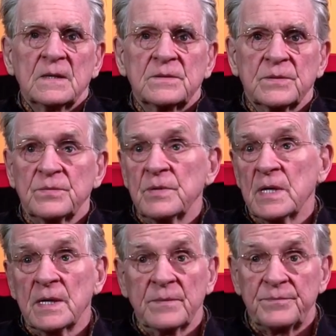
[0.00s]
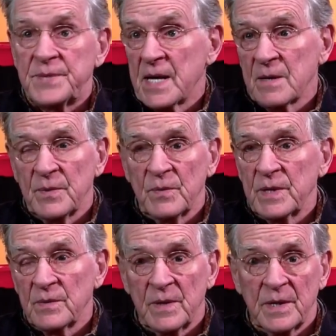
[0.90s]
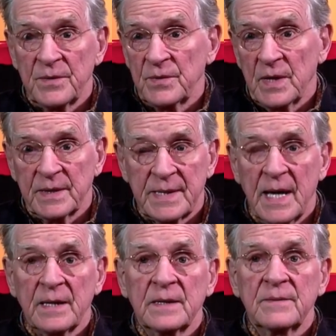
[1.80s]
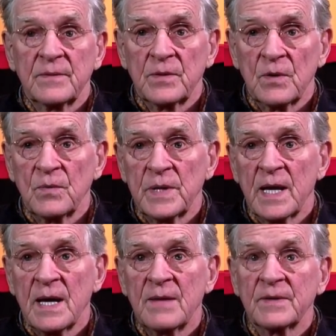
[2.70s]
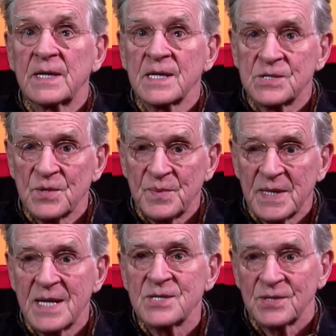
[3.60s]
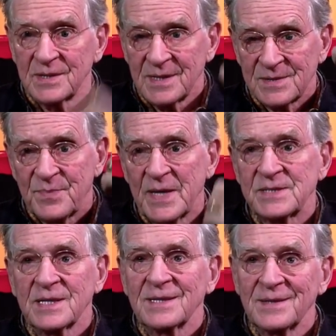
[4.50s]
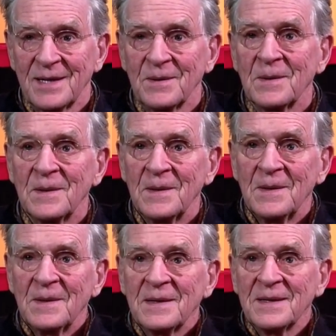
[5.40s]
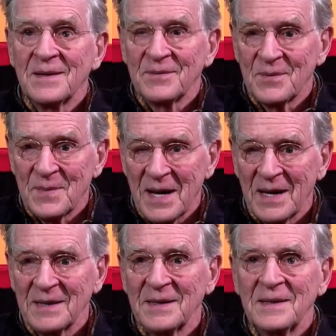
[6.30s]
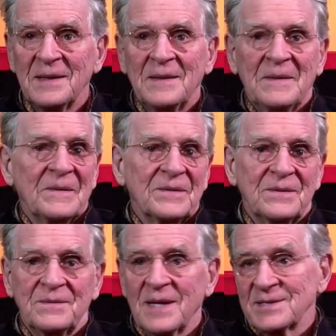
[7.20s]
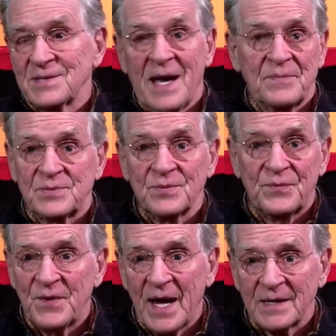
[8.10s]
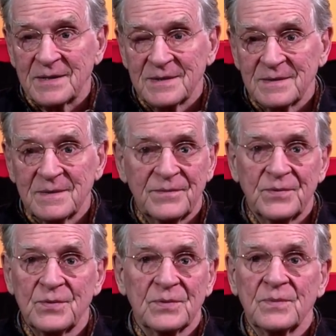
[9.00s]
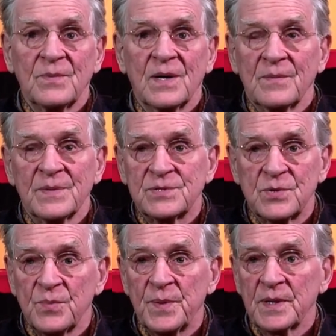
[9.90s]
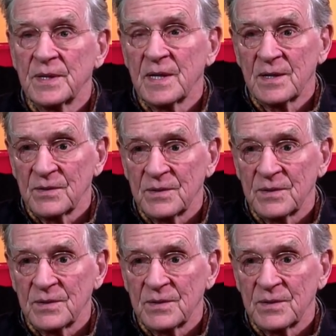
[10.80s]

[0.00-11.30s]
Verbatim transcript: So it's really terrible. We don't want to do like that, even though we have a K G B agent as president now. Never mind. That's an absolute fact. If you want to be stupid and not